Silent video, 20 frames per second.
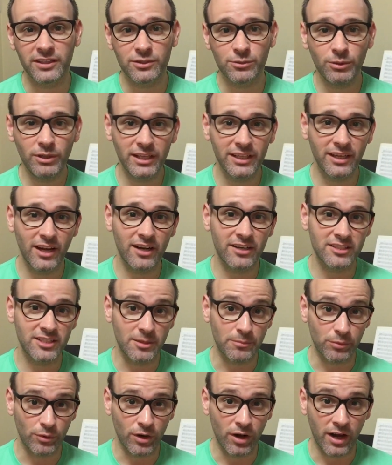it's really not a
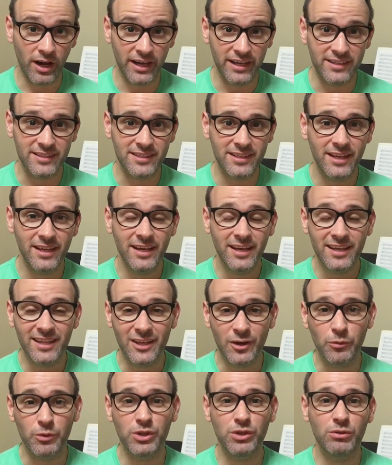surprise
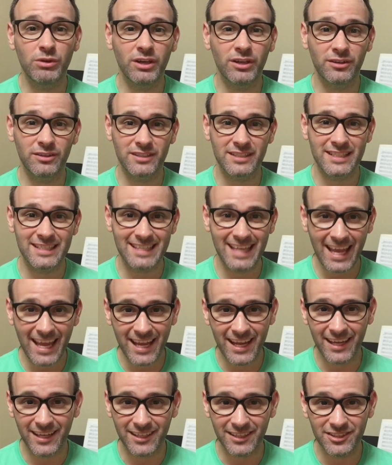that when you get on
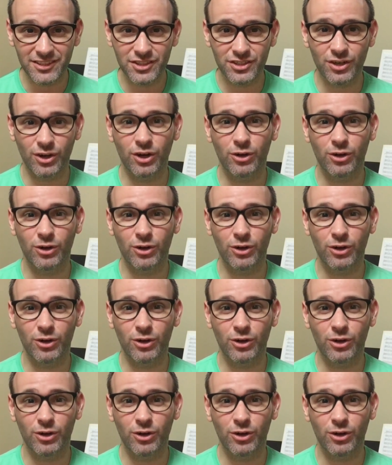stage,